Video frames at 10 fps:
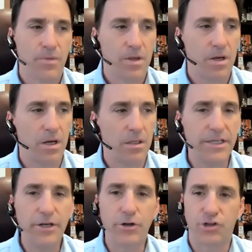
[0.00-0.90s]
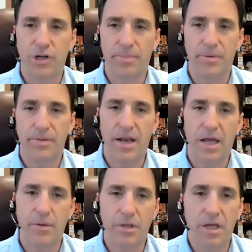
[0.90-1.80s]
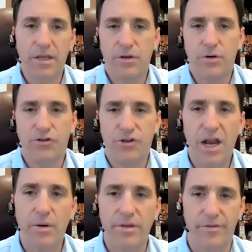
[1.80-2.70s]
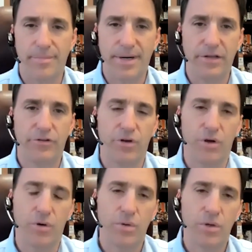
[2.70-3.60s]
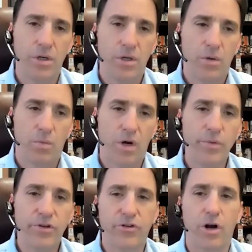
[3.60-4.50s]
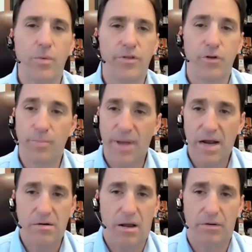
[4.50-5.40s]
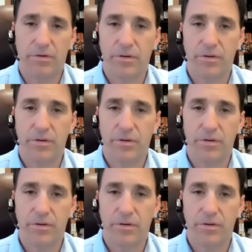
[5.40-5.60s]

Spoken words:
leadership that I would like you to share with everybody. So why don't we start with your background?